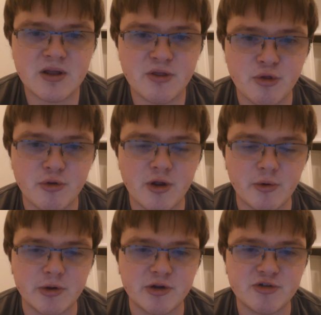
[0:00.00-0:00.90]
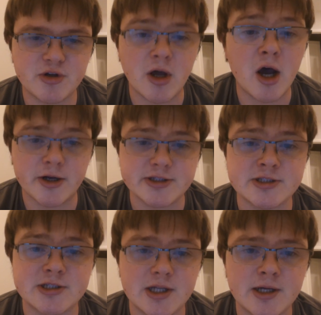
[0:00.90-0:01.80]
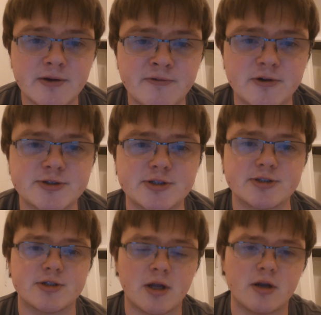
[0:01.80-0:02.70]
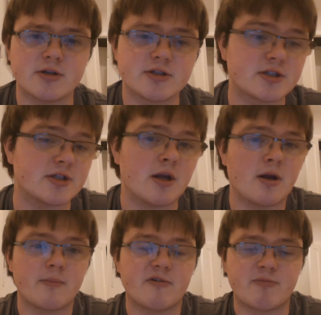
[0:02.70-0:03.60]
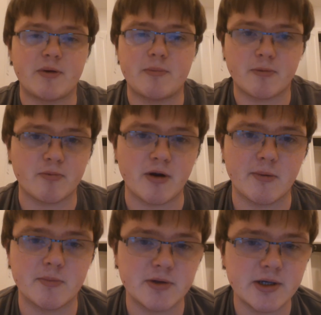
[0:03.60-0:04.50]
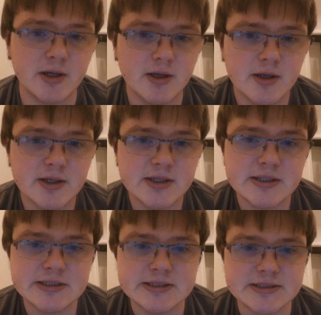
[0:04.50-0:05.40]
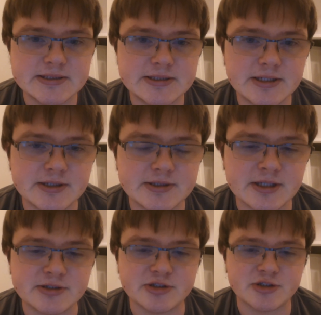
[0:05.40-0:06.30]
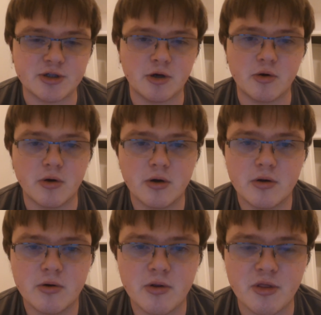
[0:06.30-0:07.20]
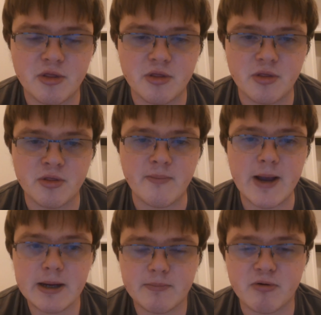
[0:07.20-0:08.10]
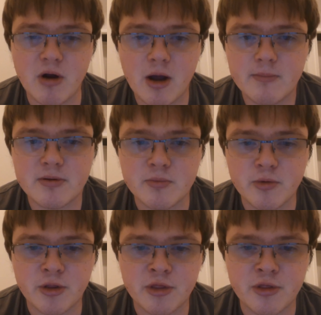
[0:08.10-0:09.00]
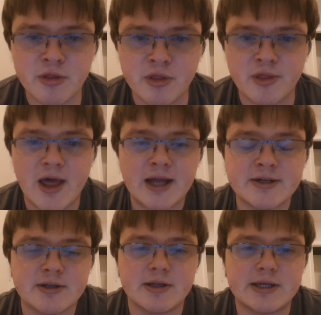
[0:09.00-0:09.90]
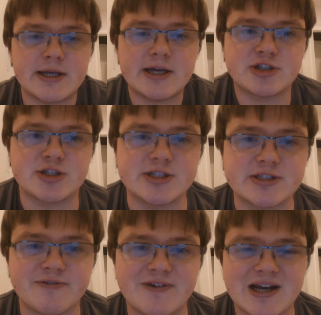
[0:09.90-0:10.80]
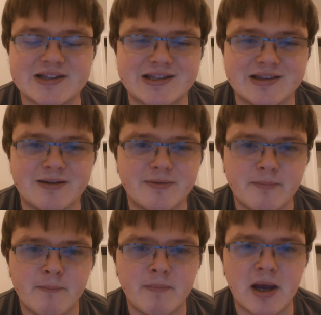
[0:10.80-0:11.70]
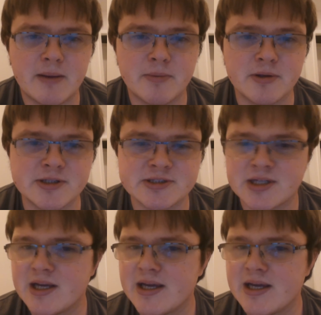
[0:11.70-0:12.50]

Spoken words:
through their religion, honestly, versus a number of people probably didn't. And so the main problem with that delineation is the fact that the Bible is